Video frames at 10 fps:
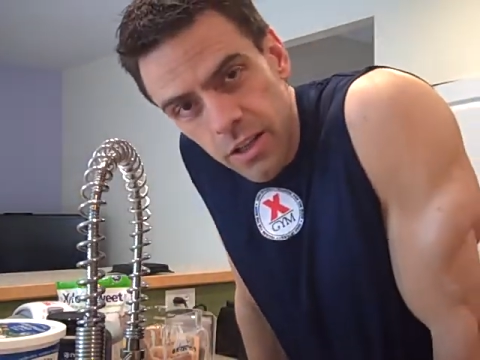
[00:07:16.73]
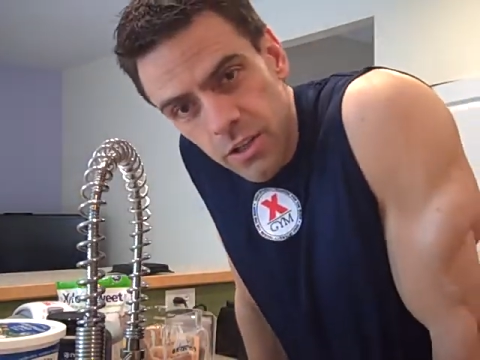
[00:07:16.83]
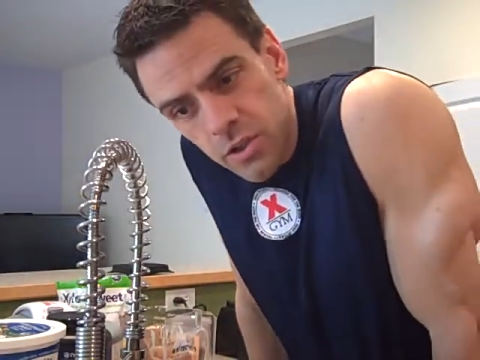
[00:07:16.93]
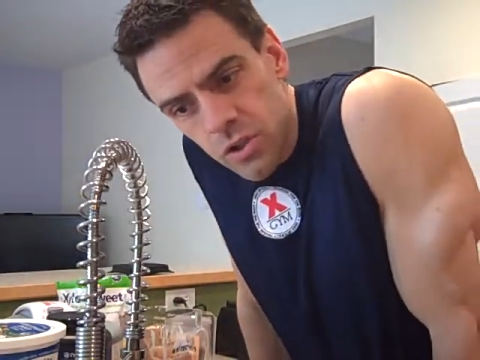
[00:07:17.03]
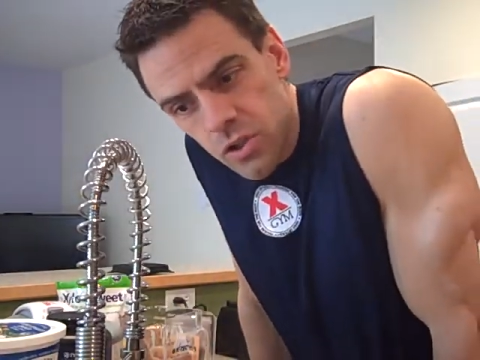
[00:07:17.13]

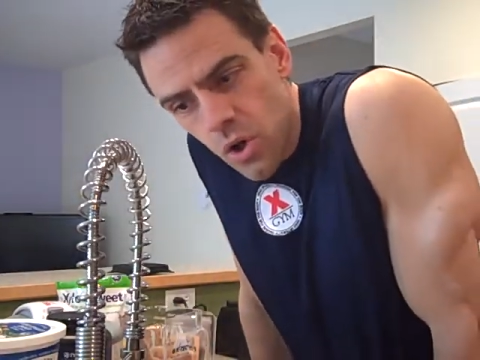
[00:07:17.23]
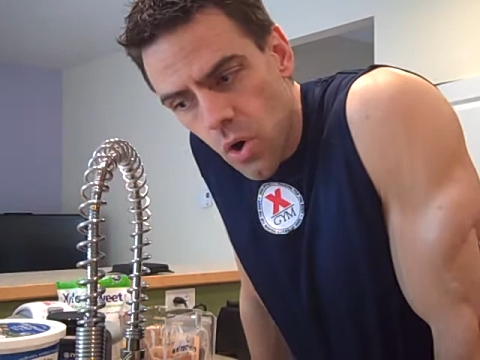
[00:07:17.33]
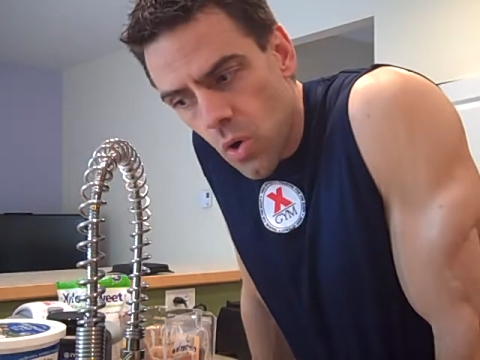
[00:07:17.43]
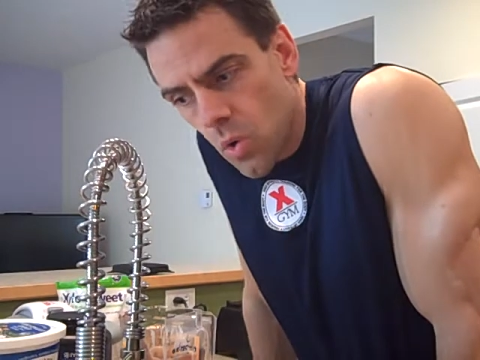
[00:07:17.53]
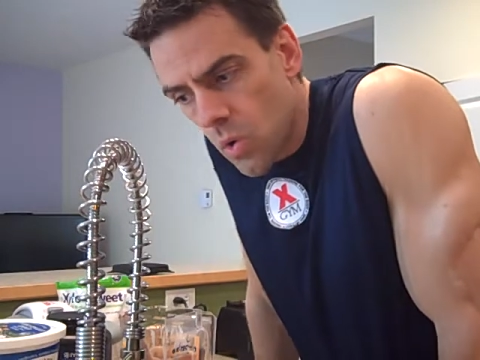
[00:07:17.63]

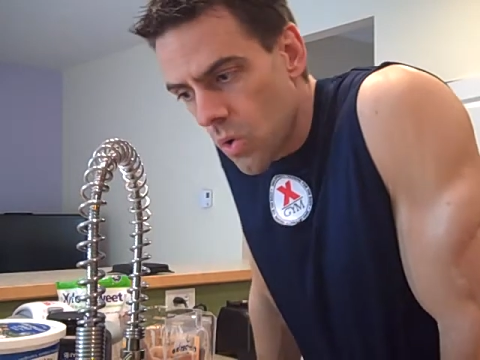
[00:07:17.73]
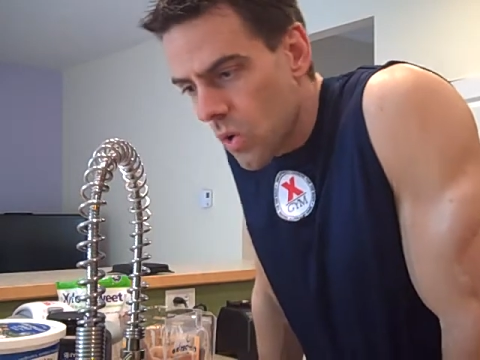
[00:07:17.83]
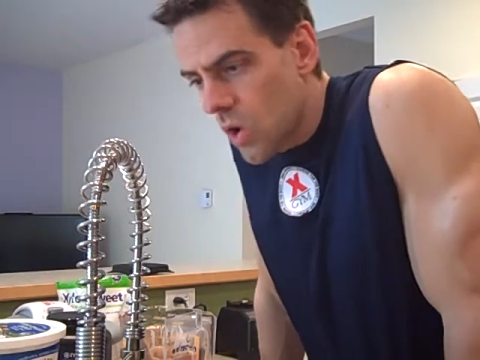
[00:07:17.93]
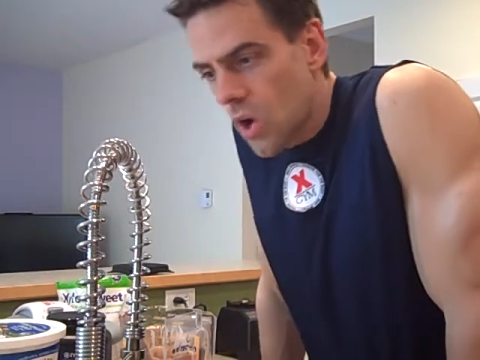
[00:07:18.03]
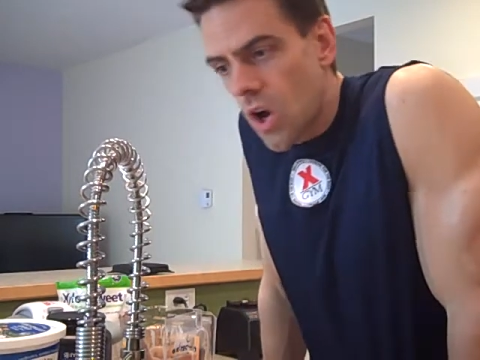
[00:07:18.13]
So,
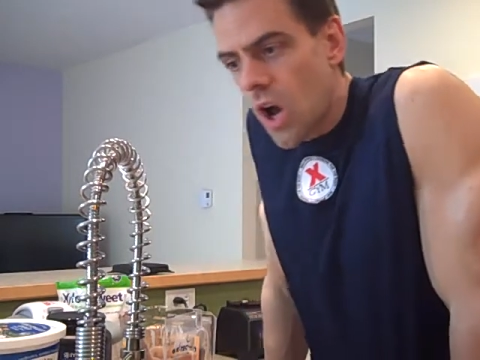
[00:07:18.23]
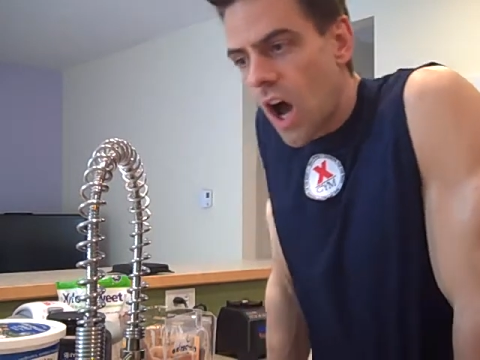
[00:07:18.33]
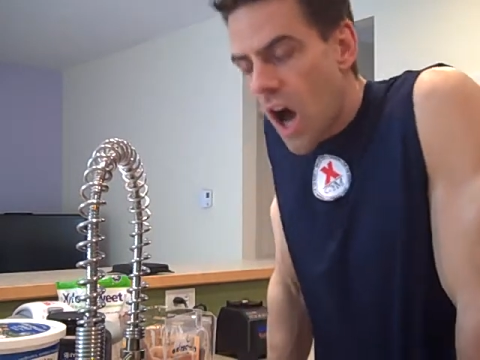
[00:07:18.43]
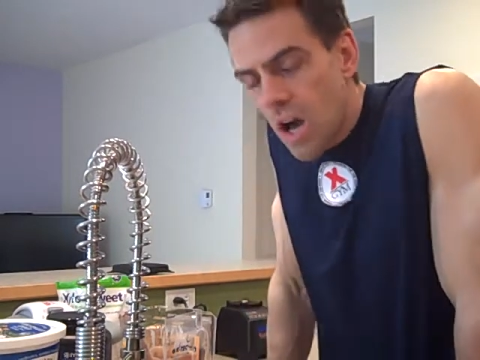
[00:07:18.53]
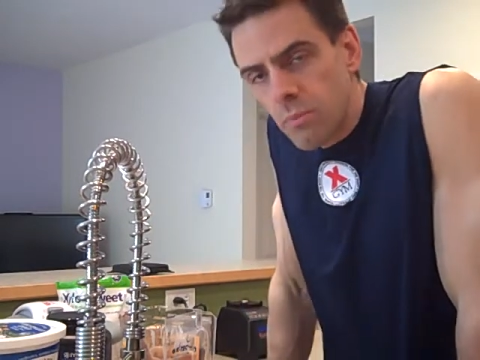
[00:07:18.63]

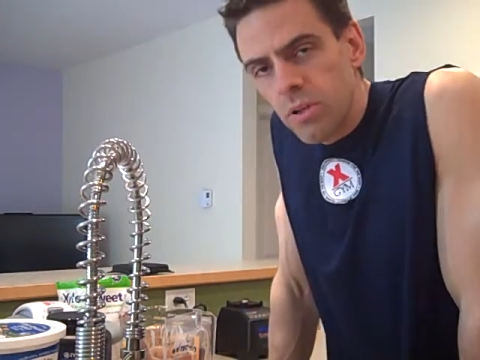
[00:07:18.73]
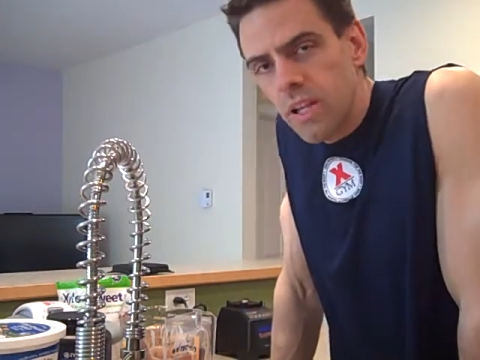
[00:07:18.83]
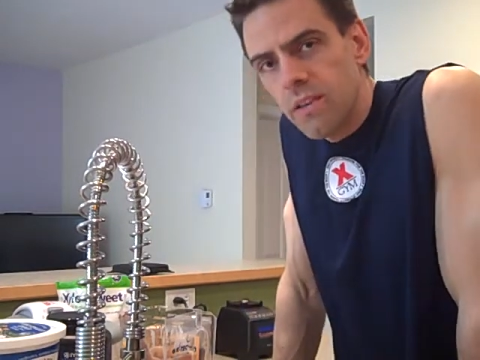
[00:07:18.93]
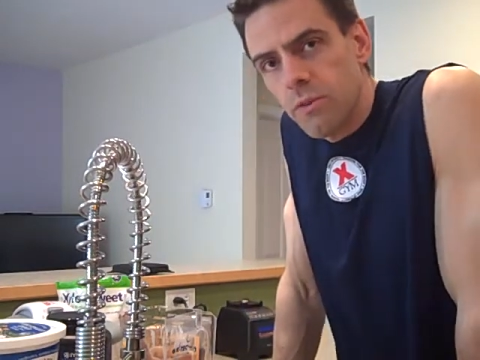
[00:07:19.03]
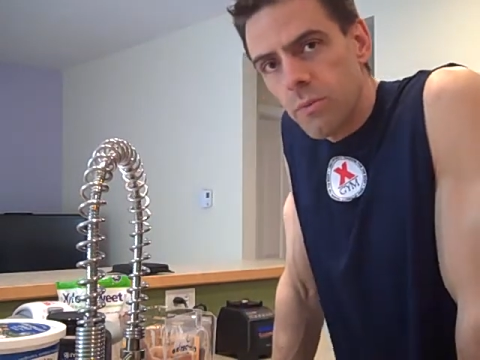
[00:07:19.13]

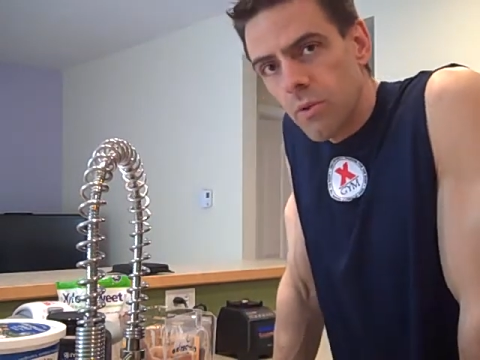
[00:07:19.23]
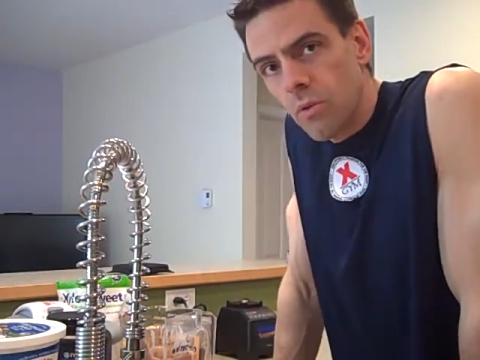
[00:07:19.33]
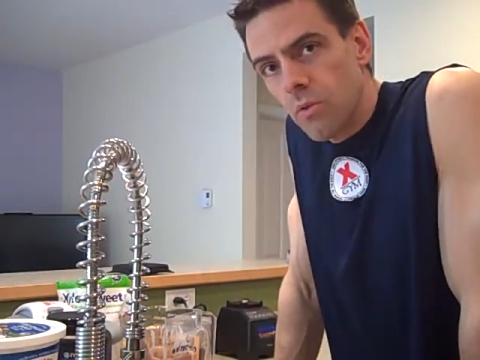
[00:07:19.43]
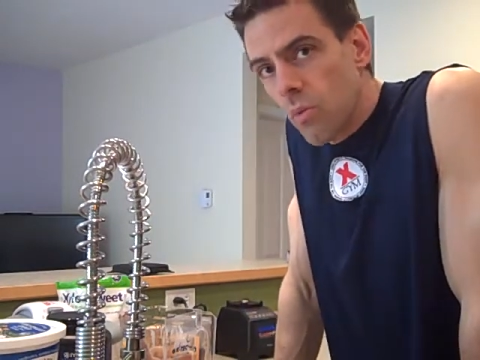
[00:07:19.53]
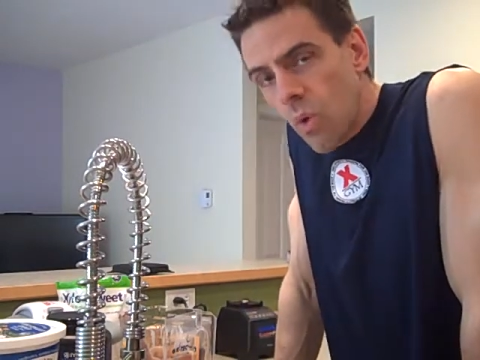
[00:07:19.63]

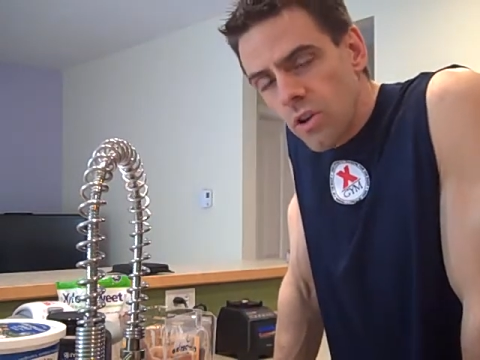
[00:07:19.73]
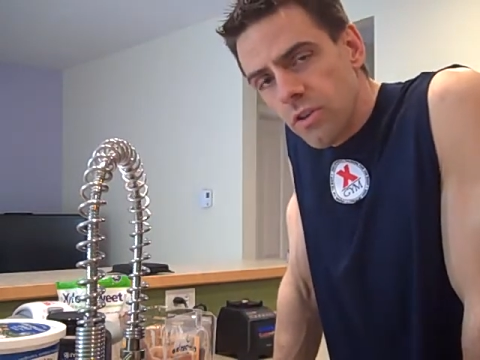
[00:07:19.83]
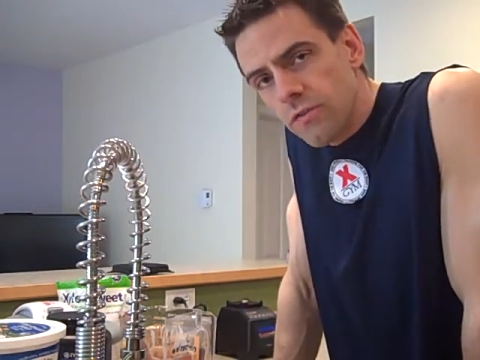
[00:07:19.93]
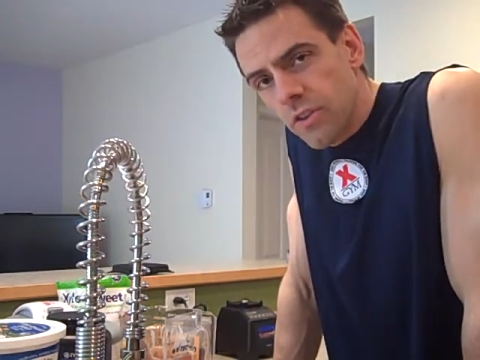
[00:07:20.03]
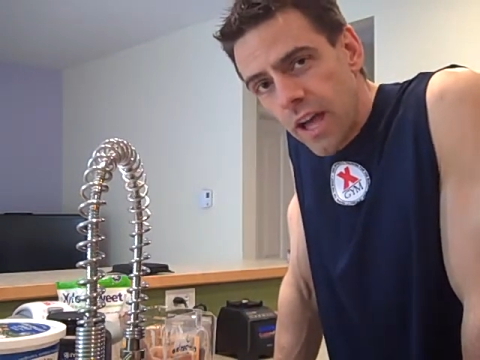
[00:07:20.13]
unbelievable,
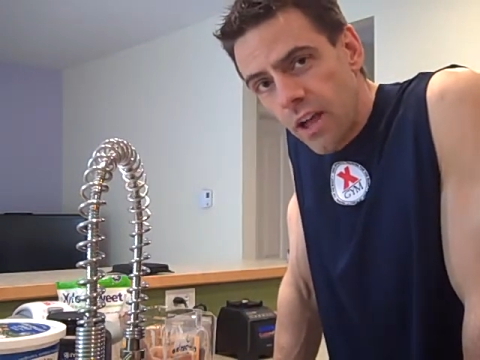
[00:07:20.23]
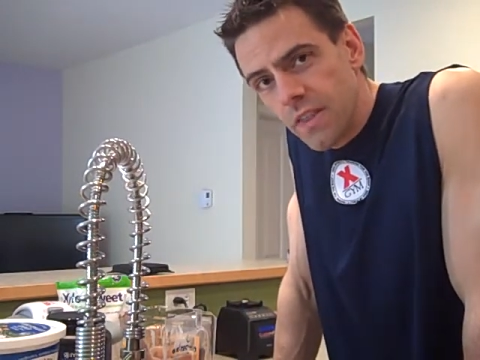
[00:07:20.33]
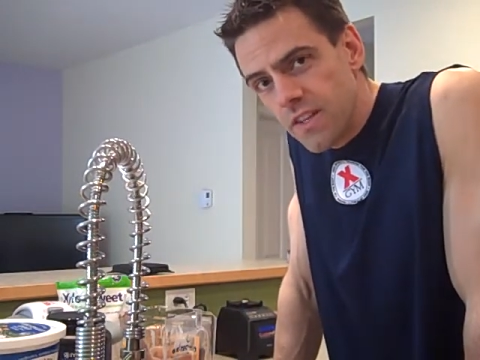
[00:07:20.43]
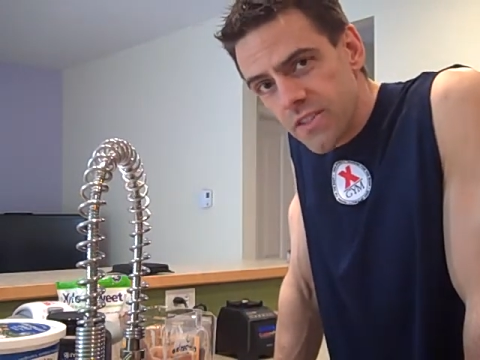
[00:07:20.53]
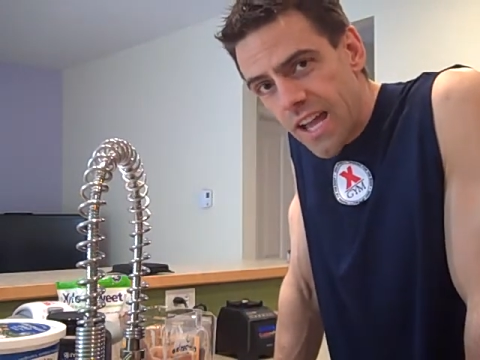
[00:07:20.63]
wonderful,
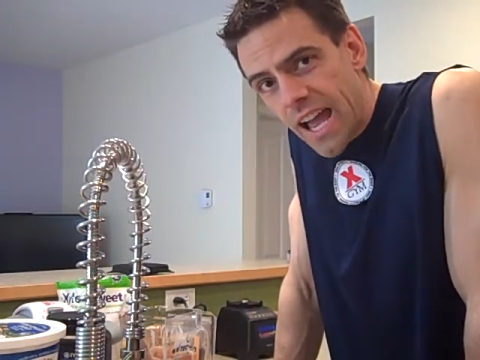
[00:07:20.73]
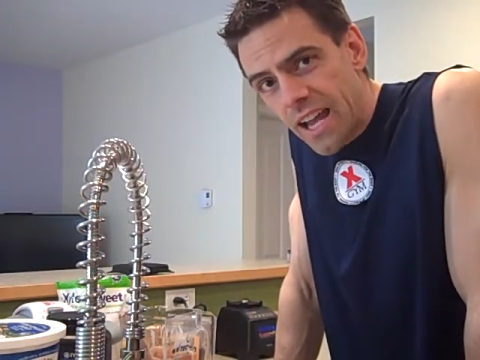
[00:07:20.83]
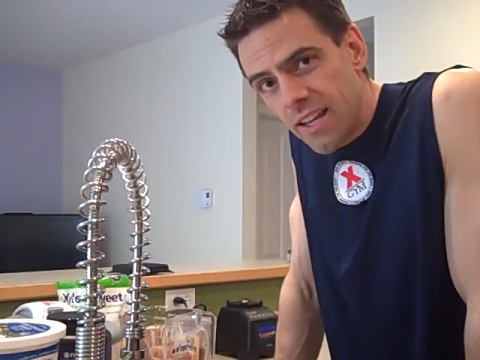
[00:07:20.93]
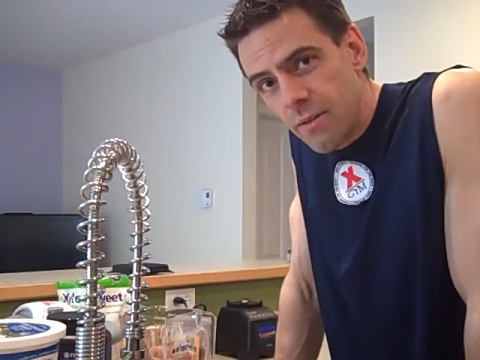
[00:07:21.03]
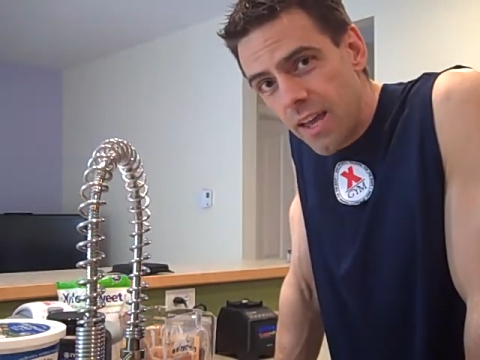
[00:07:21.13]
healthy snack,